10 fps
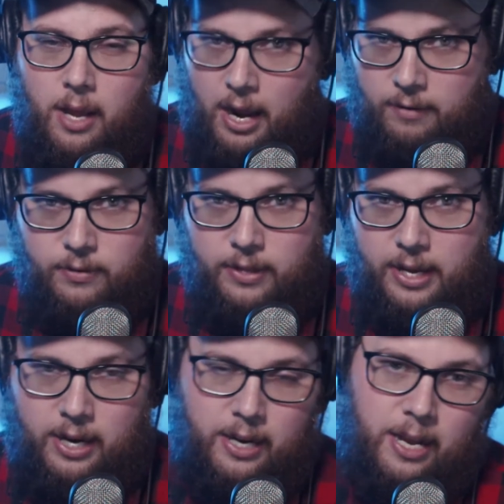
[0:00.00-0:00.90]
After
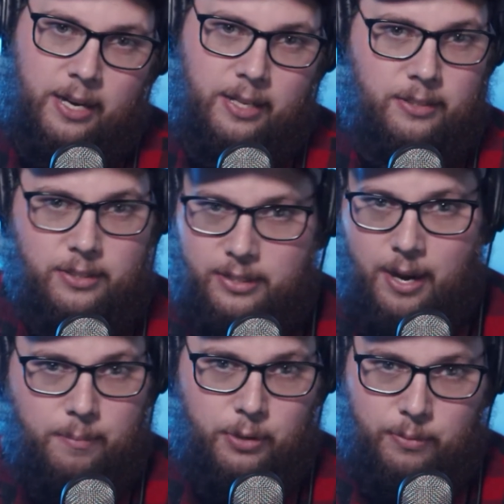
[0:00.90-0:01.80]
that, I kind of
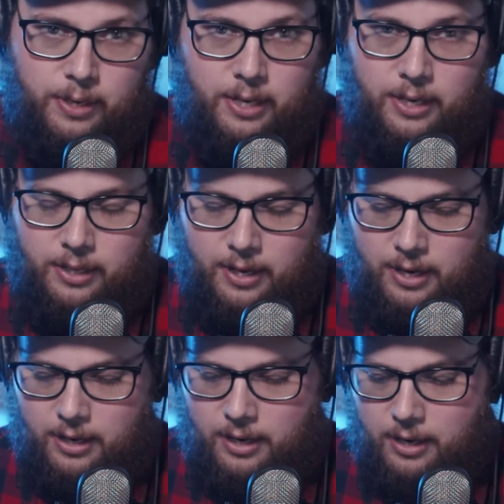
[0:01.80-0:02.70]
stopped doing
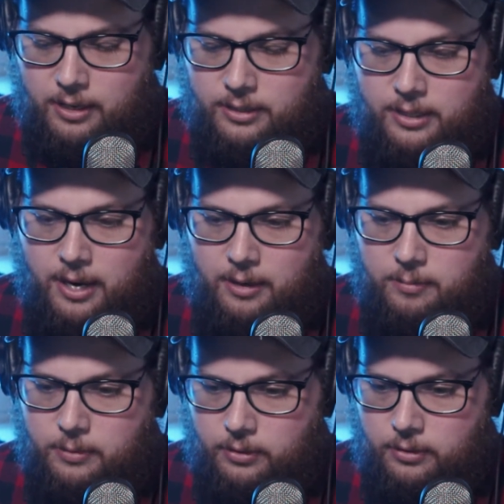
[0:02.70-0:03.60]
anything. I kind of
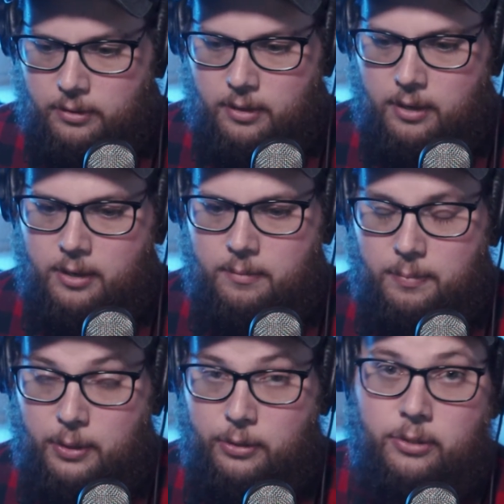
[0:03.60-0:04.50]
stopped um,
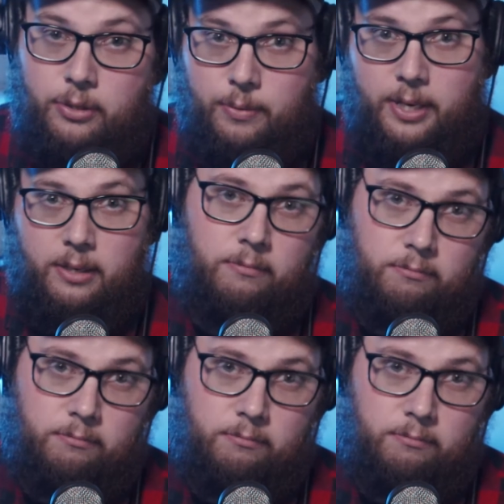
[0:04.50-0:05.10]
pursuing